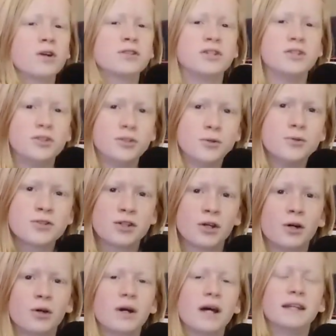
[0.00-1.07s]
to do
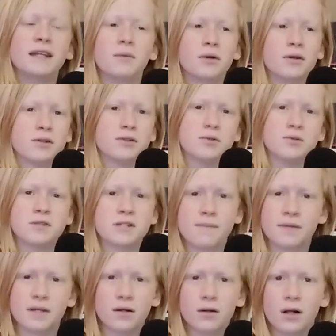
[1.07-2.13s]
so, and they were to do
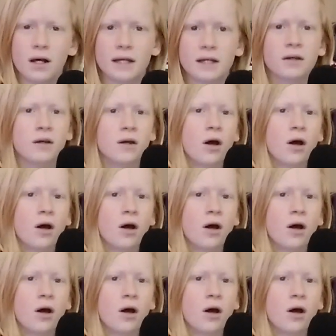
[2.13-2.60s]
something like,